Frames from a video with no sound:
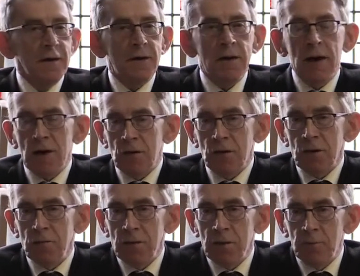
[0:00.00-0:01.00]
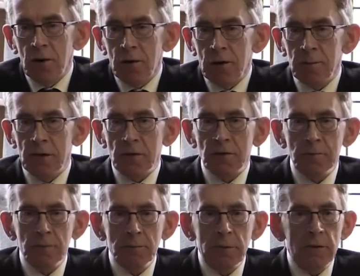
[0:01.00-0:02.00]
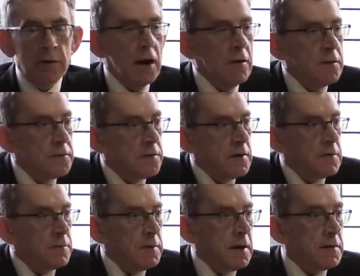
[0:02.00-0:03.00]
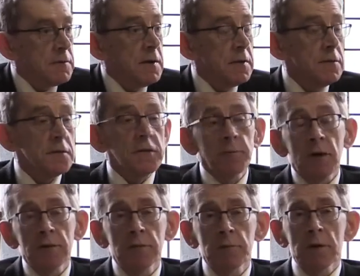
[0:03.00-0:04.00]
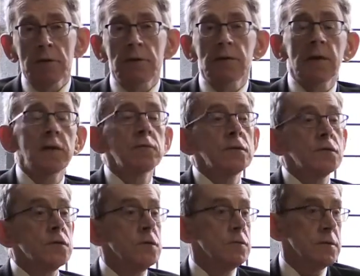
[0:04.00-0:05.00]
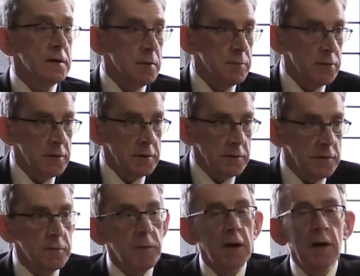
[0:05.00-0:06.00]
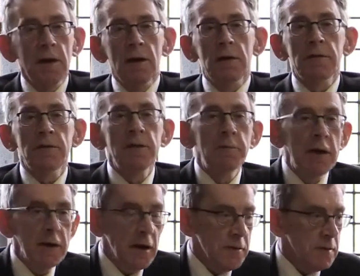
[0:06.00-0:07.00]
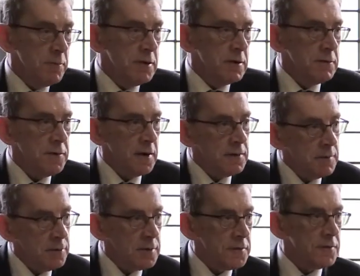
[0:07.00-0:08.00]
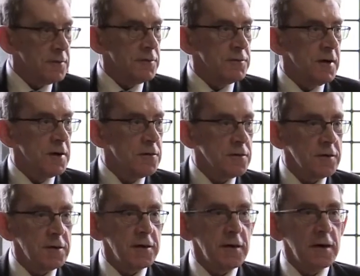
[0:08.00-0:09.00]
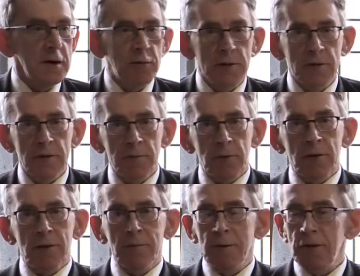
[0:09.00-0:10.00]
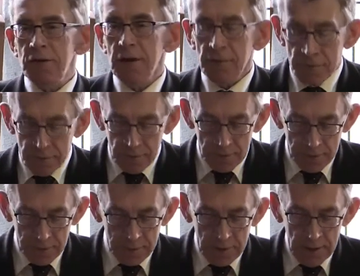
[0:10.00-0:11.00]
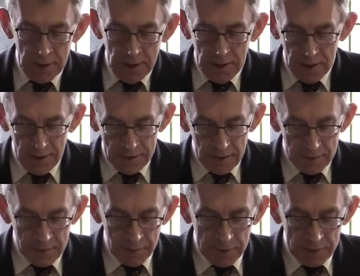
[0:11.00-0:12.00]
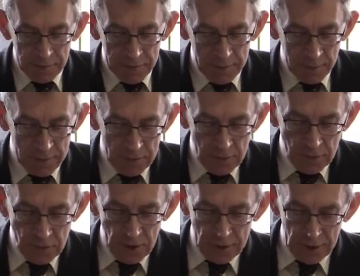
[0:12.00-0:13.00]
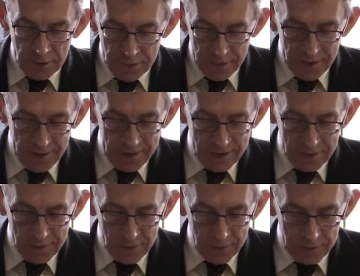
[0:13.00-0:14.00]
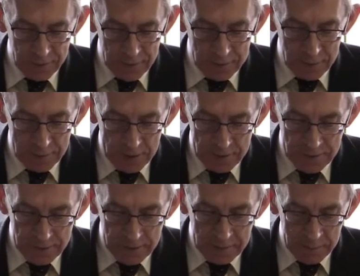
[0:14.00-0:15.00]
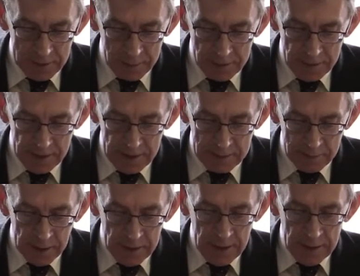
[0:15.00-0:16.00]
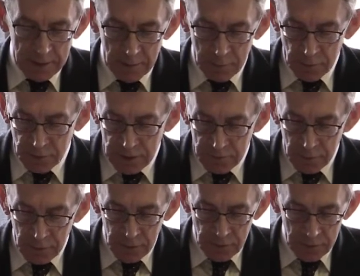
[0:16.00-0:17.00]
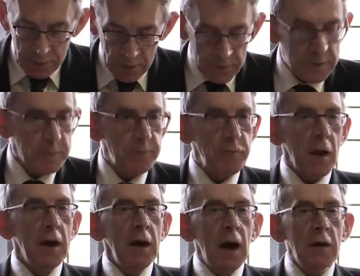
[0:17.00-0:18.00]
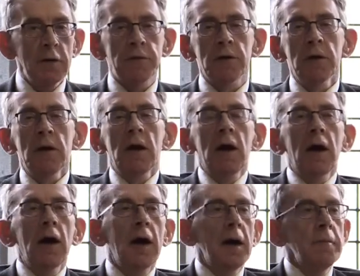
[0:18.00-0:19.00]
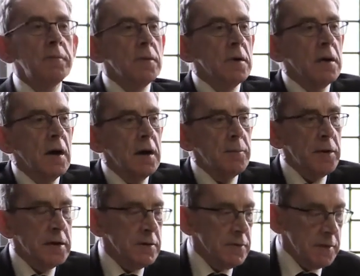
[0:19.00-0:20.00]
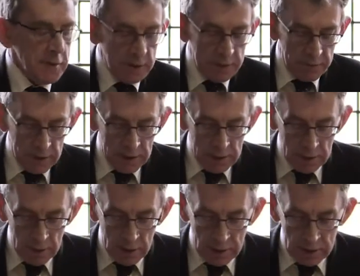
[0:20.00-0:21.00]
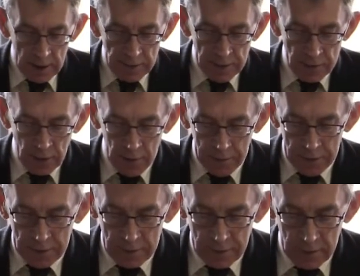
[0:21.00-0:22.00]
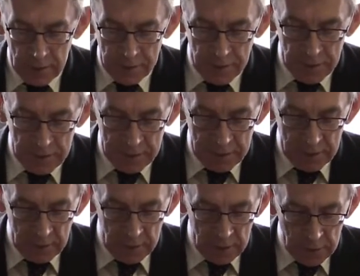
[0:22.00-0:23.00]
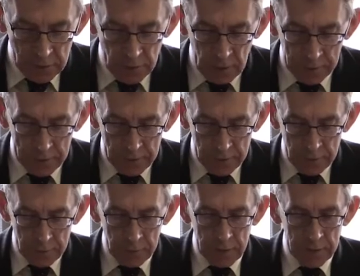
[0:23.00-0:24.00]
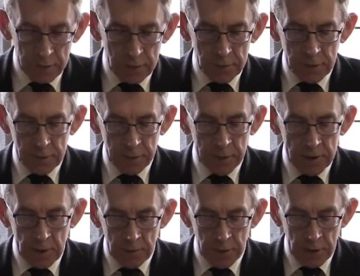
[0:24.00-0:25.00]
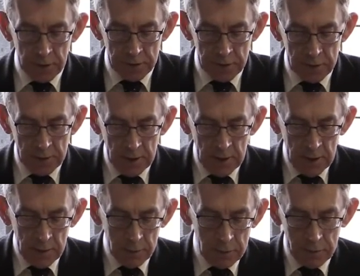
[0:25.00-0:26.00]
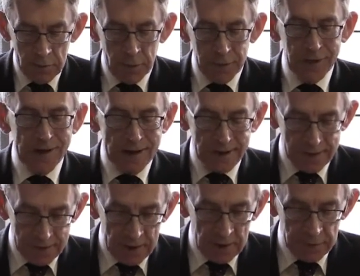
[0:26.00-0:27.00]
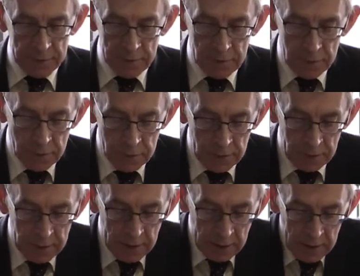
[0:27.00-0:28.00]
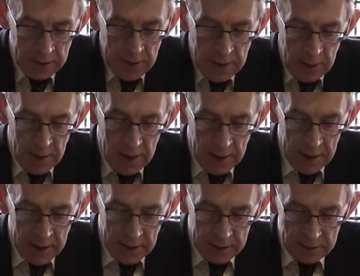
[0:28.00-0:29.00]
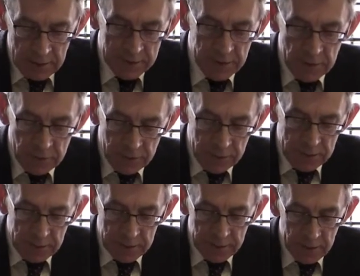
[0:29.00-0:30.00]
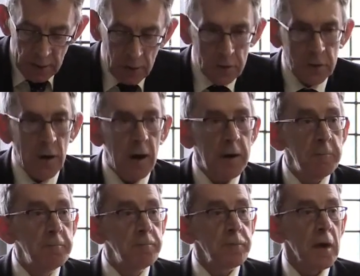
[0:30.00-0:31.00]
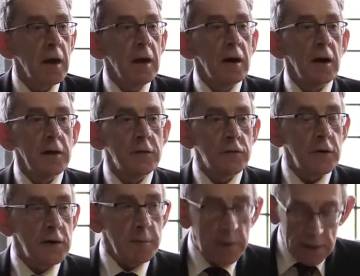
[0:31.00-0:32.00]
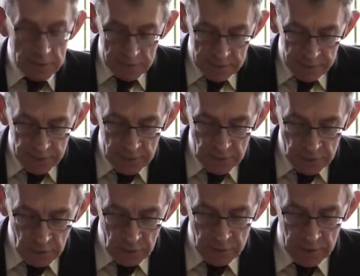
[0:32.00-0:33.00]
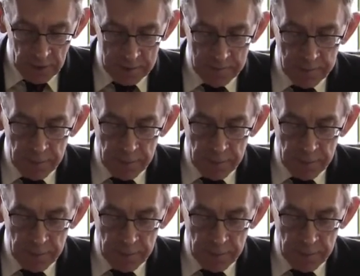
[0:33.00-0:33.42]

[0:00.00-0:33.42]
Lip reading: connection with the proclamation, but Mary Harris tells me last night there is a possibility that there were two Liam O'Briens, and that he may not have been, in fact, the person who actually printed the proclamation after all. So that's something for somebody to check out, and hopefully we might be able to claim some degree of ownership of it. However, I have been given, as I say, a very lengthy topic, or a very large topic to address, which is penal policy, which, of course, in itself is a huge area, and a century is a long time, and 20 minutes is a very short time.